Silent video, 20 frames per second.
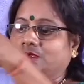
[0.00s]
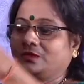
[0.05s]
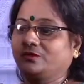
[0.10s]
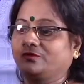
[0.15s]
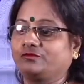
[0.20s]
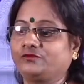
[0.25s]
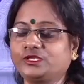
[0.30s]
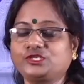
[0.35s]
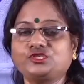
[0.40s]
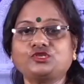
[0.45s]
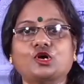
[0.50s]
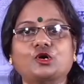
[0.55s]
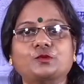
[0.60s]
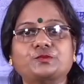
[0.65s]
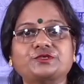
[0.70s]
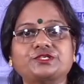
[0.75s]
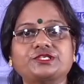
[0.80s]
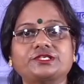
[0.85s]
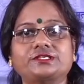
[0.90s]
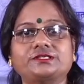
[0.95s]
Which
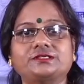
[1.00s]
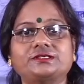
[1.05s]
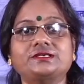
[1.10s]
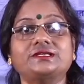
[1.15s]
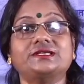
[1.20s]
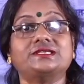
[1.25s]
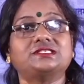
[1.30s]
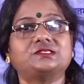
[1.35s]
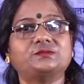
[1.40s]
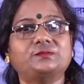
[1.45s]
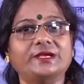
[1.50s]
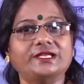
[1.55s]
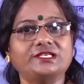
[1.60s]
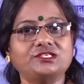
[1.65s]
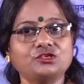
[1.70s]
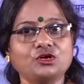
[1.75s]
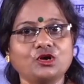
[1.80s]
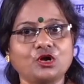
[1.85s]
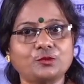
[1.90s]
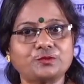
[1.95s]
option is better
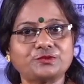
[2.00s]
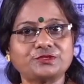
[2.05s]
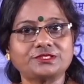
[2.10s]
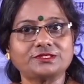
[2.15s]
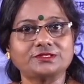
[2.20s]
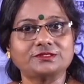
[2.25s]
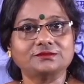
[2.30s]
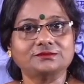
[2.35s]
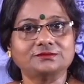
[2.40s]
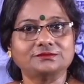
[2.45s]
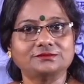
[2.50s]
option?